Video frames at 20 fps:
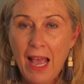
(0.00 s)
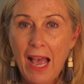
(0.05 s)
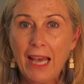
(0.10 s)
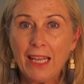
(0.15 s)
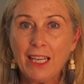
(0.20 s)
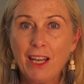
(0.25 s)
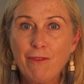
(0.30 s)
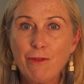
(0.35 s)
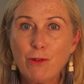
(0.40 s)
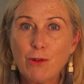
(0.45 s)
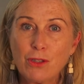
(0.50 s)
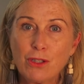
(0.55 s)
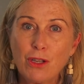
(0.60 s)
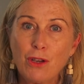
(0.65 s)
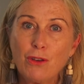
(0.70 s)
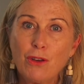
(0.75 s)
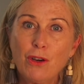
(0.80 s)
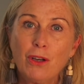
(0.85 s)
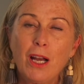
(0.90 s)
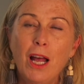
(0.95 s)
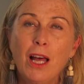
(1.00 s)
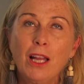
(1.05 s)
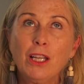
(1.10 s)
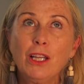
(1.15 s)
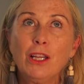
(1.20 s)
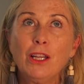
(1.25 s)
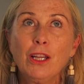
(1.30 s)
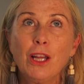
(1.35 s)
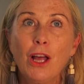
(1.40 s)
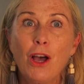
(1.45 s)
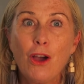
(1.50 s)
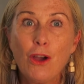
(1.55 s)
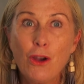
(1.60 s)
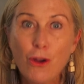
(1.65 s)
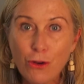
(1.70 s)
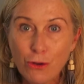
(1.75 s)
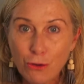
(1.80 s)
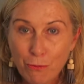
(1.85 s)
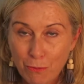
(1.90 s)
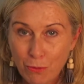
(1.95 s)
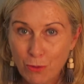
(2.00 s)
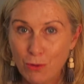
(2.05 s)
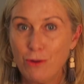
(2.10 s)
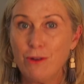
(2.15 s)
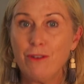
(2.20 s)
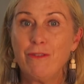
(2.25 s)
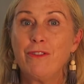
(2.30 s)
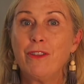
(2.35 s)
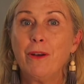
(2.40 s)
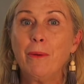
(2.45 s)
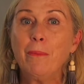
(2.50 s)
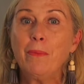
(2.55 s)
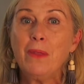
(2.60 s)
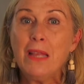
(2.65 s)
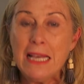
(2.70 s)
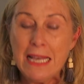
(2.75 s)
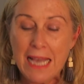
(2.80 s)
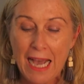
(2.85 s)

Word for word: And I've also got a load more of them